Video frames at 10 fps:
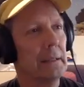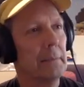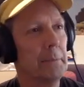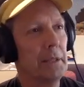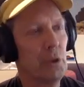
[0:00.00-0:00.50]

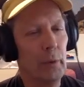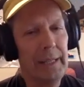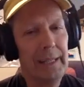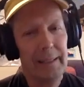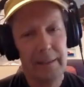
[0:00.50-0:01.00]

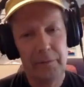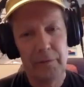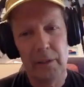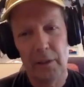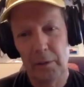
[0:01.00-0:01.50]
between the
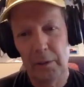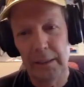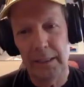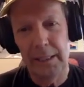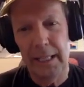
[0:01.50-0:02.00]
flow and
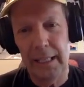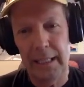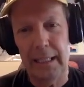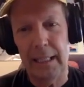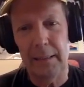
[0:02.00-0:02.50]
the
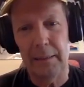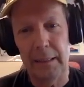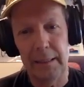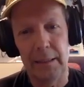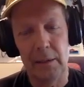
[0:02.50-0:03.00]
tech.
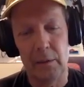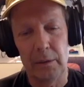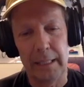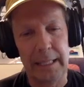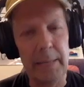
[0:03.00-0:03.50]

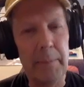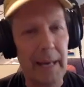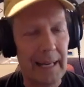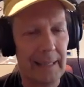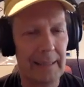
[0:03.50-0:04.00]
Like
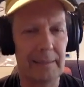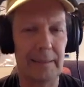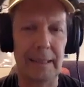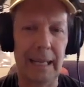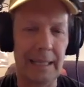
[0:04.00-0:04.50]
EBAD,
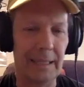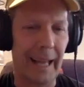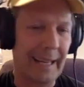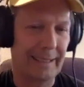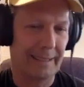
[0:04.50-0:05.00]
I
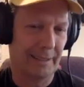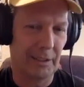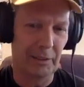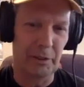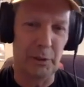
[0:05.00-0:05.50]
like
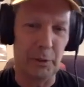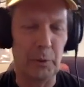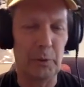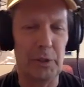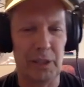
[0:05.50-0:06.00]
to
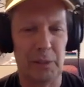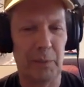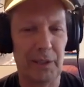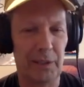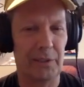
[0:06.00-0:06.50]
do just
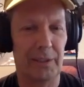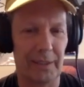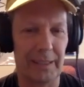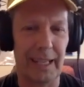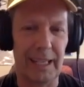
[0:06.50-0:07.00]
because it's
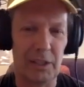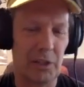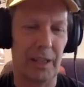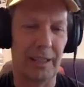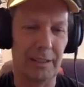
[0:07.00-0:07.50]
a nice
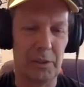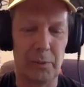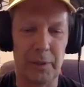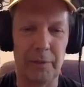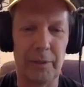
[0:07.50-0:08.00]
challenge
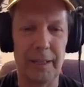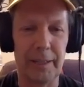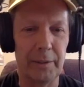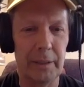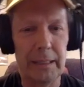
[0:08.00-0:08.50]
whenever I
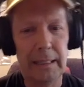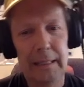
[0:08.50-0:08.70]
do it.